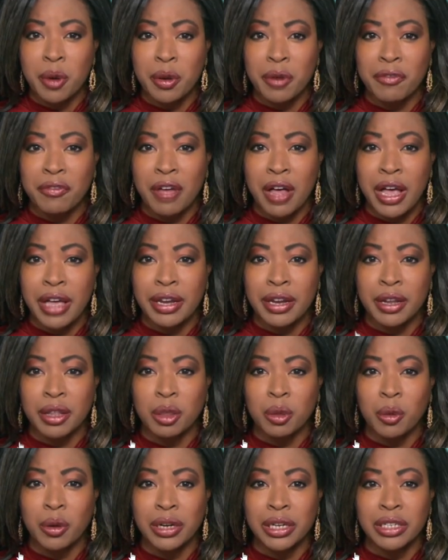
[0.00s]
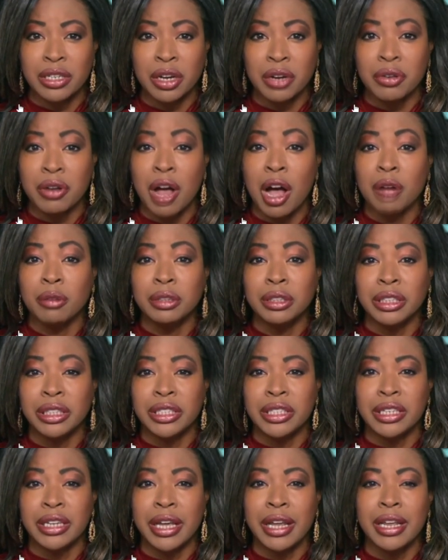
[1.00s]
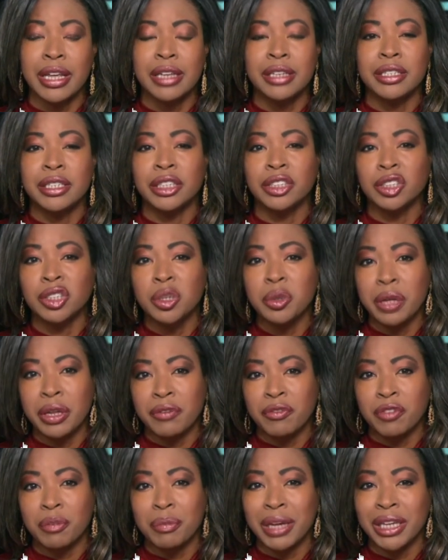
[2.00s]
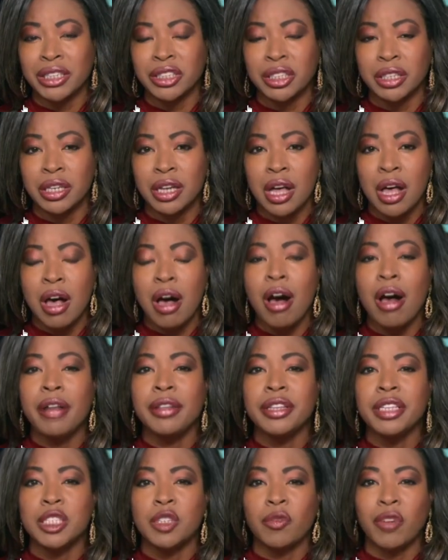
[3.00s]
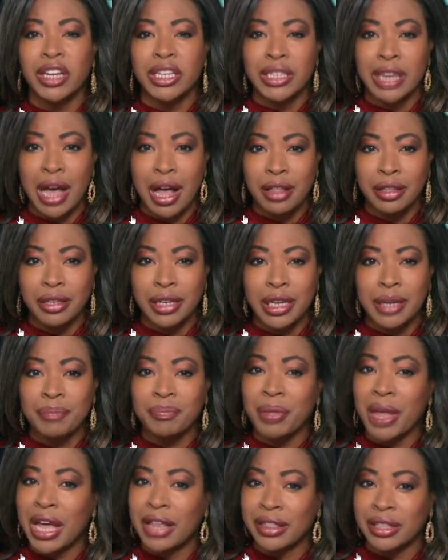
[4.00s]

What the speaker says: But Noam Chomsky here is just echoing the same sort of rhetoric used by Donald Trump and his supporters.